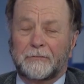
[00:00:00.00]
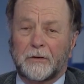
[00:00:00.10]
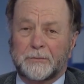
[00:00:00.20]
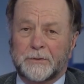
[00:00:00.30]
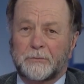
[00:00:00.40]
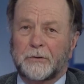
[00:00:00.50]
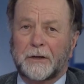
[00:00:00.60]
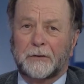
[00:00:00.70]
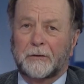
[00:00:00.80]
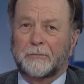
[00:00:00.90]
dropped some
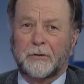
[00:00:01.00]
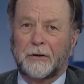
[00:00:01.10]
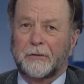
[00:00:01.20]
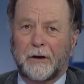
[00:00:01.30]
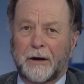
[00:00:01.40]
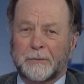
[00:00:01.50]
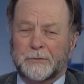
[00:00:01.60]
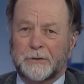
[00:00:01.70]
really good programs,